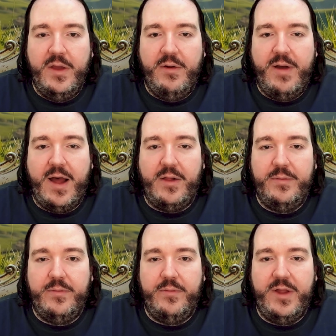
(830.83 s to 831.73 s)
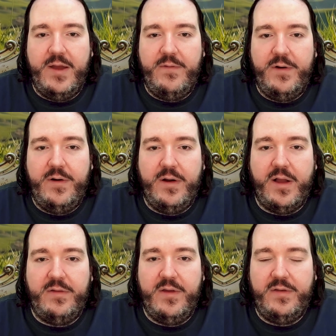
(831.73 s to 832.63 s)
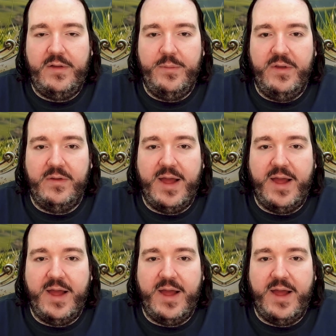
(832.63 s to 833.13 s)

well, whenever a system is